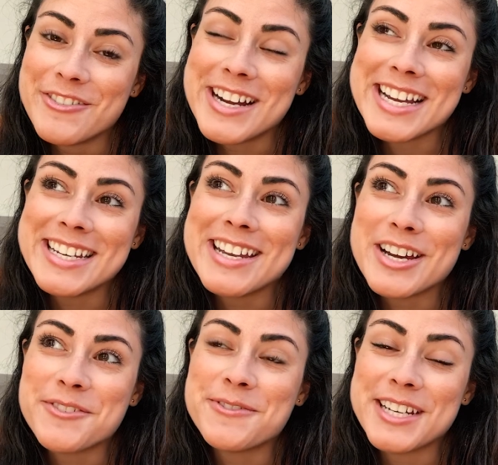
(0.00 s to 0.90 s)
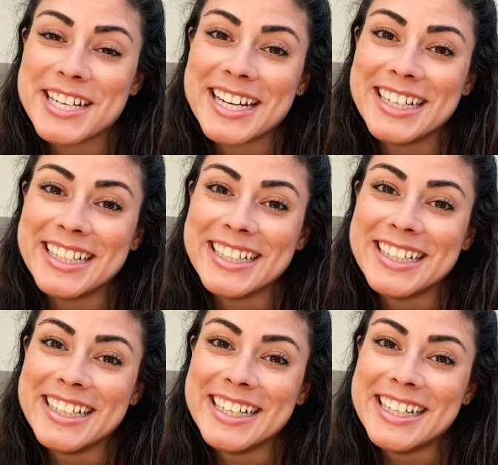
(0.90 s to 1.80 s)
we ended up feeding
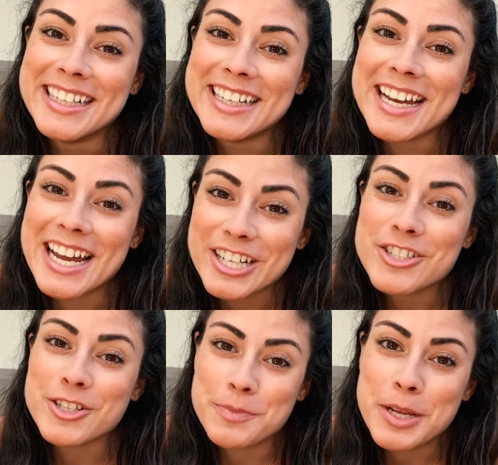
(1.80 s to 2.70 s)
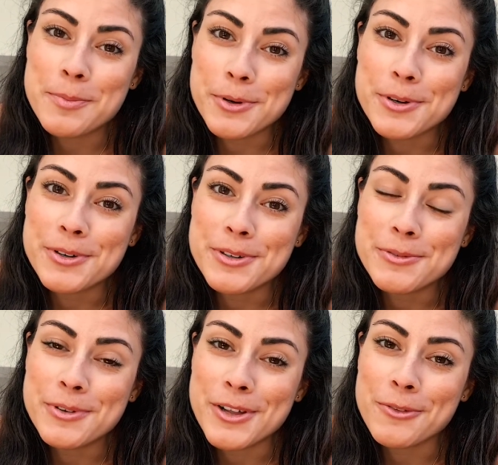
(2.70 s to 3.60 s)
extra people
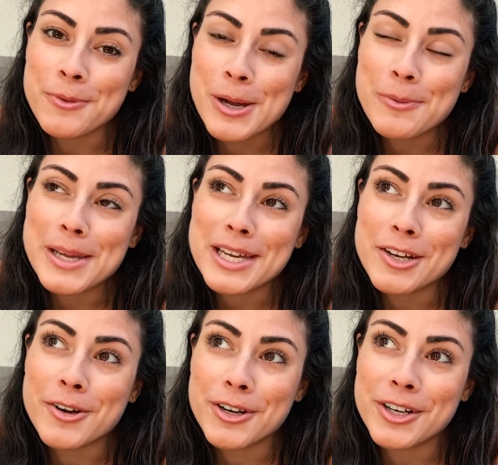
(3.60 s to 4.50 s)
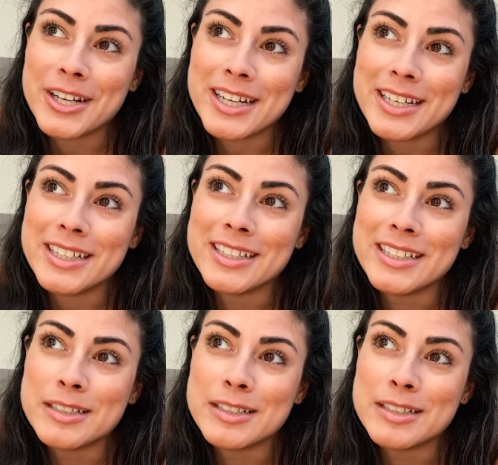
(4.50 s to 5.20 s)
with what we had already